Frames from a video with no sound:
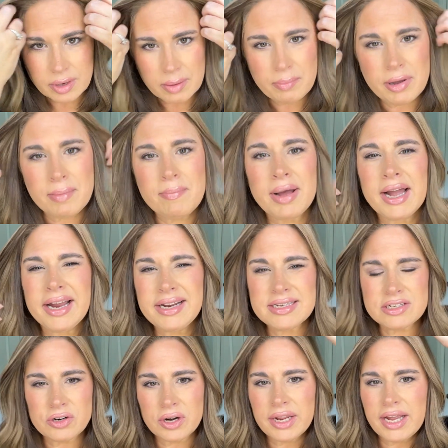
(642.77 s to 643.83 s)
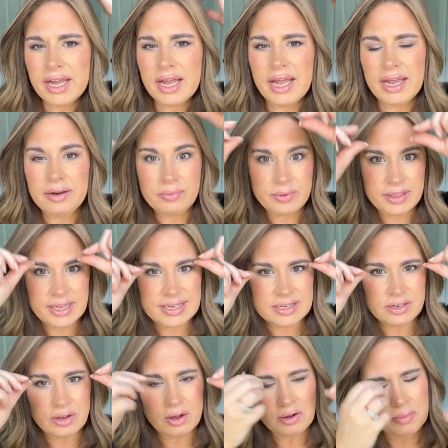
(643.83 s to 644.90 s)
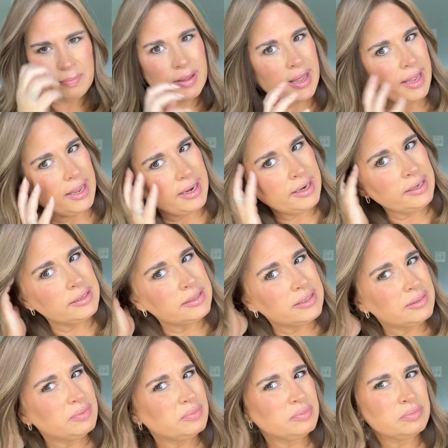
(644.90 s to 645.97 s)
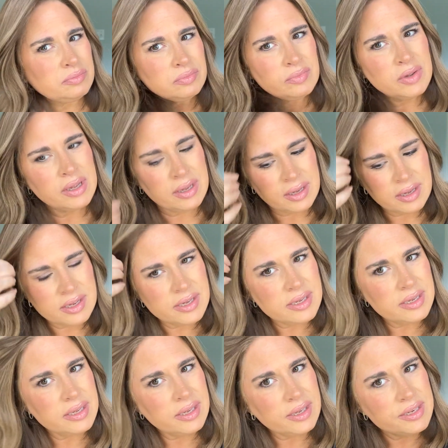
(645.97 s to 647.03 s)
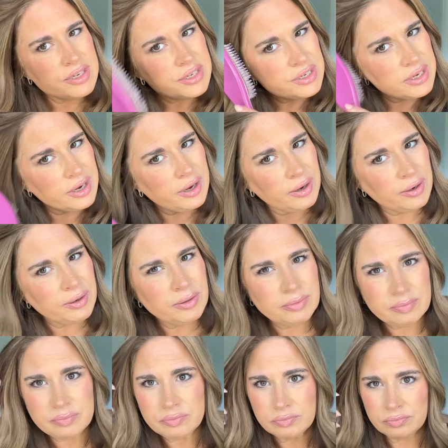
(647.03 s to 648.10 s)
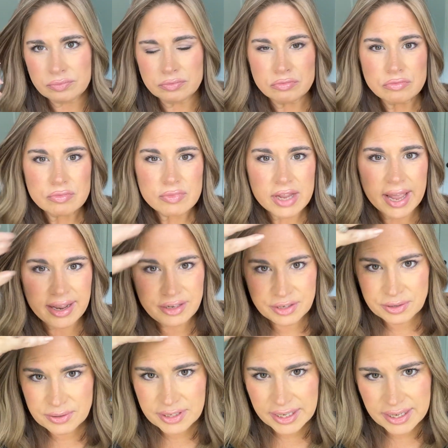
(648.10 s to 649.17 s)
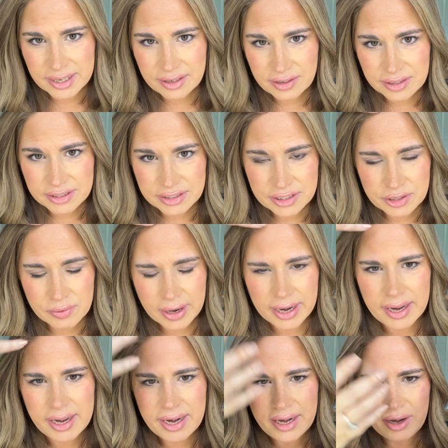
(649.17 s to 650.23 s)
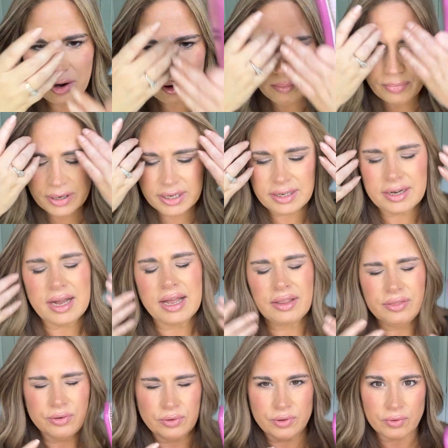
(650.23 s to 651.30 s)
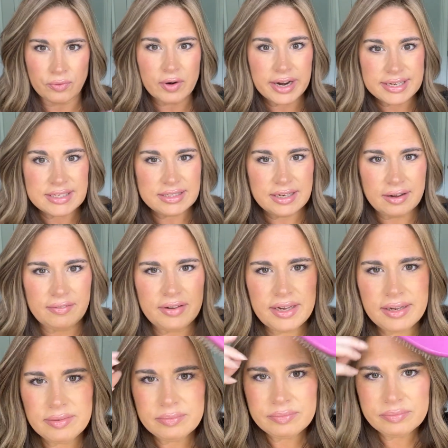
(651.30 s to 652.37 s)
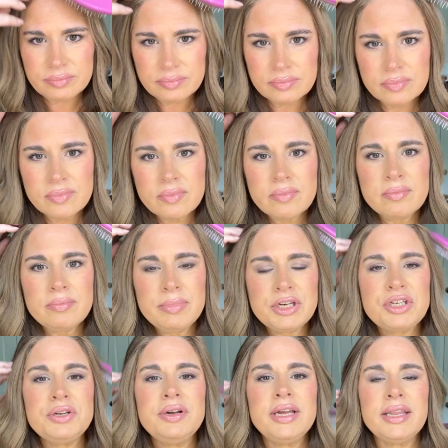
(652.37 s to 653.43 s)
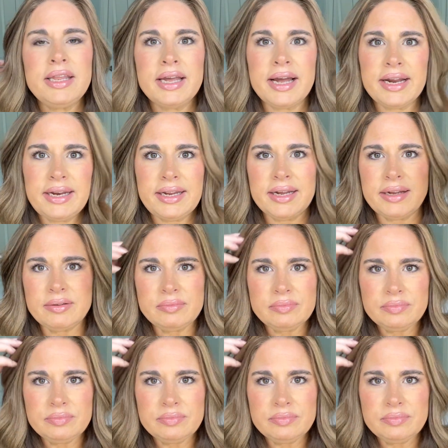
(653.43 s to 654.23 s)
But mine is already cut with these long bangs, so I do think it looks good right here, but not through the rest of it. But you get the idea.